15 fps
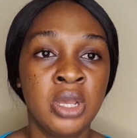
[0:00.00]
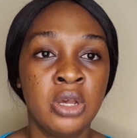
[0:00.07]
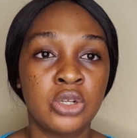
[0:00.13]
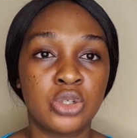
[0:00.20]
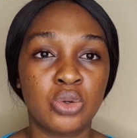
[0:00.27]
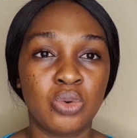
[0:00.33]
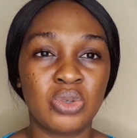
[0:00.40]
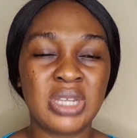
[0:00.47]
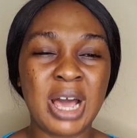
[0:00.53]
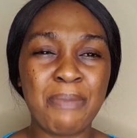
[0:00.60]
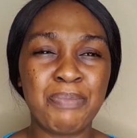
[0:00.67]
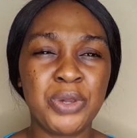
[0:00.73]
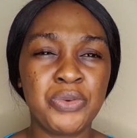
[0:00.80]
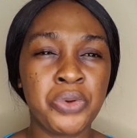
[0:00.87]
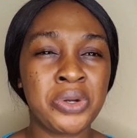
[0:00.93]
So
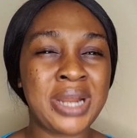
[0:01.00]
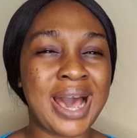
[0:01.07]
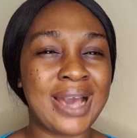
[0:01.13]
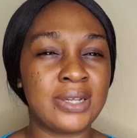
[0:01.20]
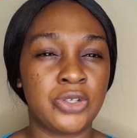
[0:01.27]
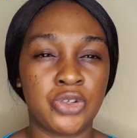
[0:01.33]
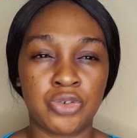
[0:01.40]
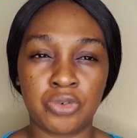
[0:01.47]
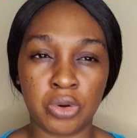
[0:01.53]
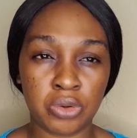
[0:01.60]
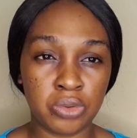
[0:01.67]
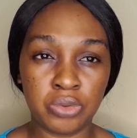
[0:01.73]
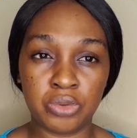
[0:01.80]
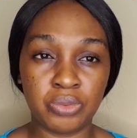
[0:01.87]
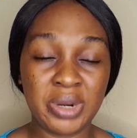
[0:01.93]
that period I
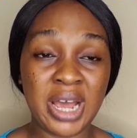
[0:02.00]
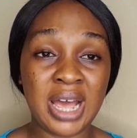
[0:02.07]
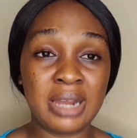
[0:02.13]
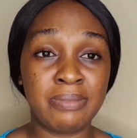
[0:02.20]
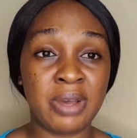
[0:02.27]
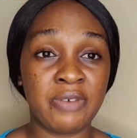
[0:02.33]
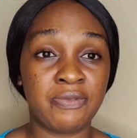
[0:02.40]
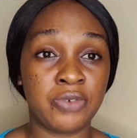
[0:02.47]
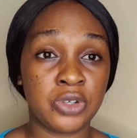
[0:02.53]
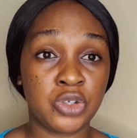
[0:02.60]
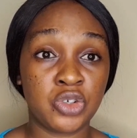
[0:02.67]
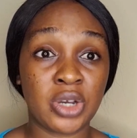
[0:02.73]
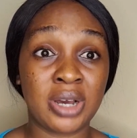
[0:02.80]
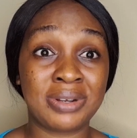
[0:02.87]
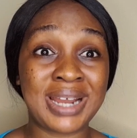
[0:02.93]
struggled. When I had my
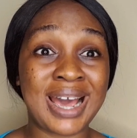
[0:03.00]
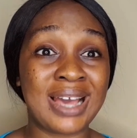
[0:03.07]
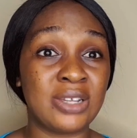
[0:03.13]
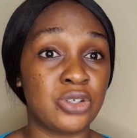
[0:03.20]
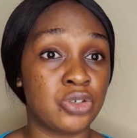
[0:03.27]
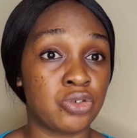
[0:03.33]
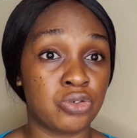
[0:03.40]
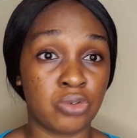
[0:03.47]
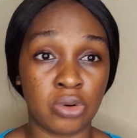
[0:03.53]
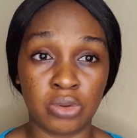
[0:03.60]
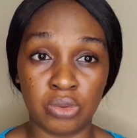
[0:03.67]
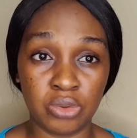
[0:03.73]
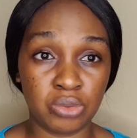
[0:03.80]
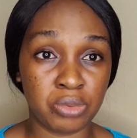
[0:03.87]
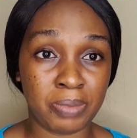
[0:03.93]
first child, I
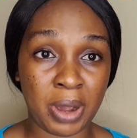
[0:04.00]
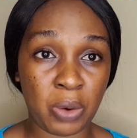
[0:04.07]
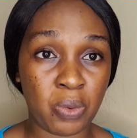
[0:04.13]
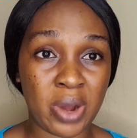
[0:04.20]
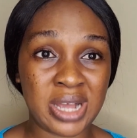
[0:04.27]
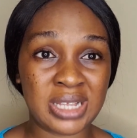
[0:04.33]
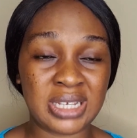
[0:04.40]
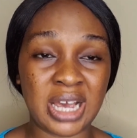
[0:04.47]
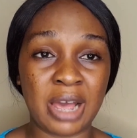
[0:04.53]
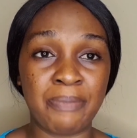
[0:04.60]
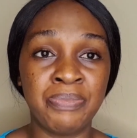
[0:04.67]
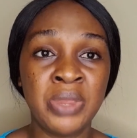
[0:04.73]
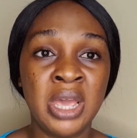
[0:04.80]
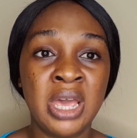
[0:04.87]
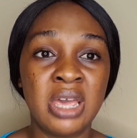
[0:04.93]
struggled with my quiet time.
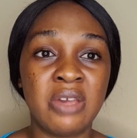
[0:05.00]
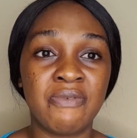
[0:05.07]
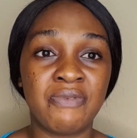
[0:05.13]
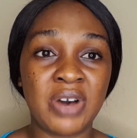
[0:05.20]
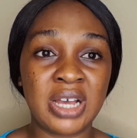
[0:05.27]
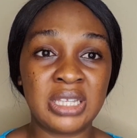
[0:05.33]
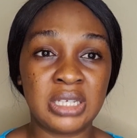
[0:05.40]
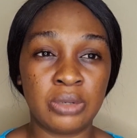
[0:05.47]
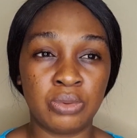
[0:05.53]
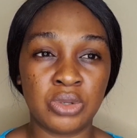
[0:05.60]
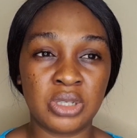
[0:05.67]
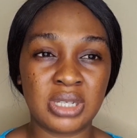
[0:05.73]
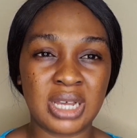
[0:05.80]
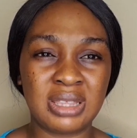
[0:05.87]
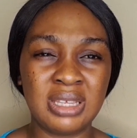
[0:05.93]
In fact, there
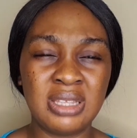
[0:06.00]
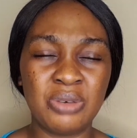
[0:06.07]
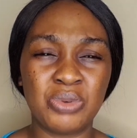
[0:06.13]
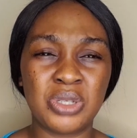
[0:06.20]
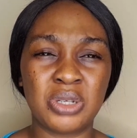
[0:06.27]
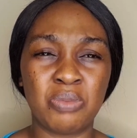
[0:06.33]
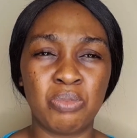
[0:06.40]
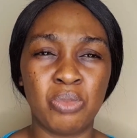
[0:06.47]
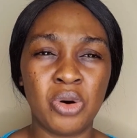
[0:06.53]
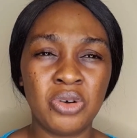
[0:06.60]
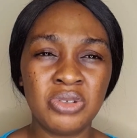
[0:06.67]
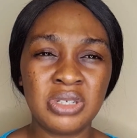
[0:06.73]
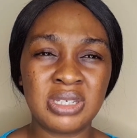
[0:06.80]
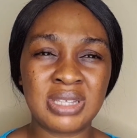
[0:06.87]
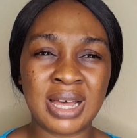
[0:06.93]
was, I think there was a
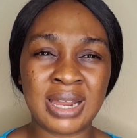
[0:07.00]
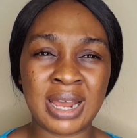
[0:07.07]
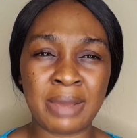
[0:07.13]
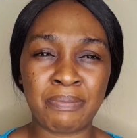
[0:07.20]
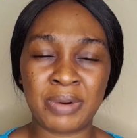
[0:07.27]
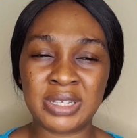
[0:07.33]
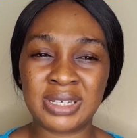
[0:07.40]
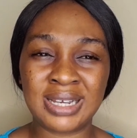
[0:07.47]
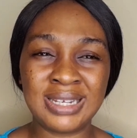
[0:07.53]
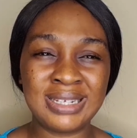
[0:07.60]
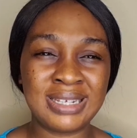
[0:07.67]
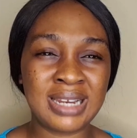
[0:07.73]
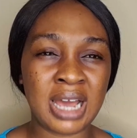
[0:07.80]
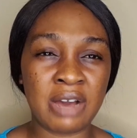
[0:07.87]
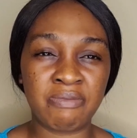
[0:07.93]
month that I practically
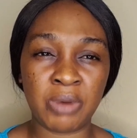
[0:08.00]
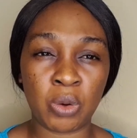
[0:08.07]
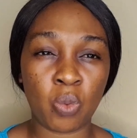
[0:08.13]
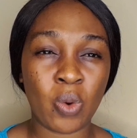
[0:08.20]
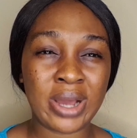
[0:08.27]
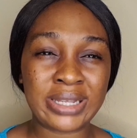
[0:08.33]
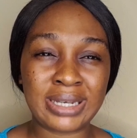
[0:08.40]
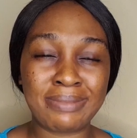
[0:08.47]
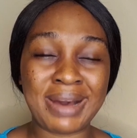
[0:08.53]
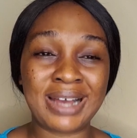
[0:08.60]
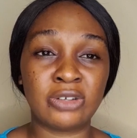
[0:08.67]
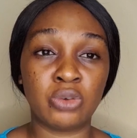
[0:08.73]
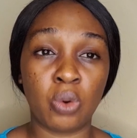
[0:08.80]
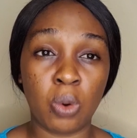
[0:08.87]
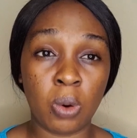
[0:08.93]
didn't have my quiet time
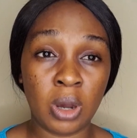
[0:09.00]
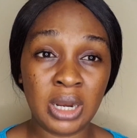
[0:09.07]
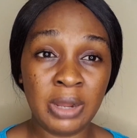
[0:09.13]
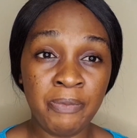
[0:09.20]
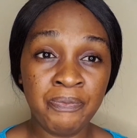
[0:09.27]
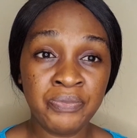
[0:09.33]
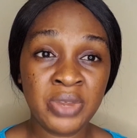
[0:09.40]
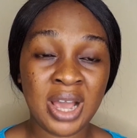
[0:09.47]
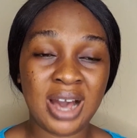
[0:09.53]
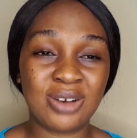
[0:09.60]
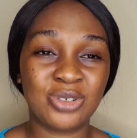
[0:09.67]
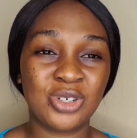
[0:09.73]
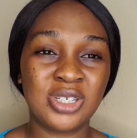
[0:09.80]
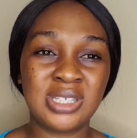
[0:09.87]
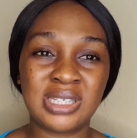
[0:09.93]
at all. I'll
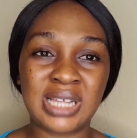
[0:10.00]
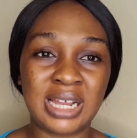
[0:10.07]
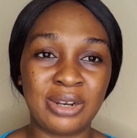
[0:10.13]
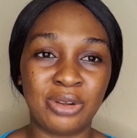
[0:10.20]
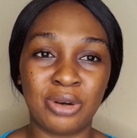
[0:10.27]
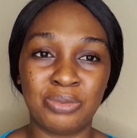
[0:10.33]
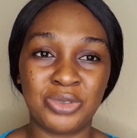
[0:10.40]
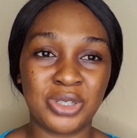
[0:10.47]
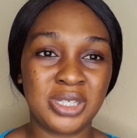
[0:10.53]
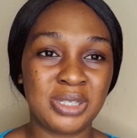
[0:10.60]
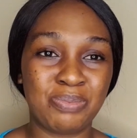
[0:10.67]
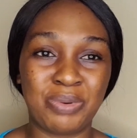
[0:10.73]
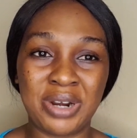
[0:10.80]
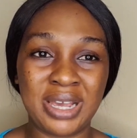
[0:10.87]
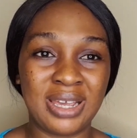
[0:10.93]
just stand up,
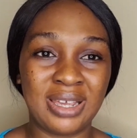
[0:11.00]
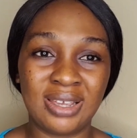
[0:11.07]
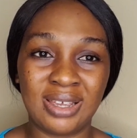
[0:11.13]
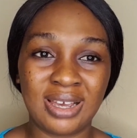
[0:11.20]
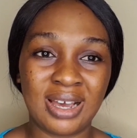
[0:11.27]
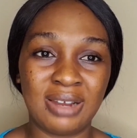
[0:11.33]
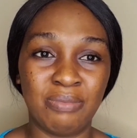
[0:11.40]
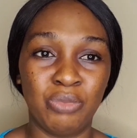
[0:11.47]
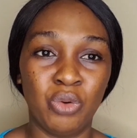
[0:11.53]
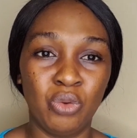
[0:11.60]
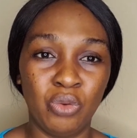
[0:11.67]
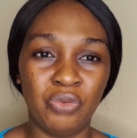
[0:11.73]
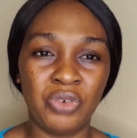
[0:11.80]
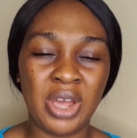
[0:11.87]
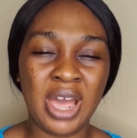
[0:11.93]
just pray and
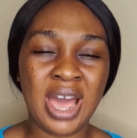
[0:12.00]
move.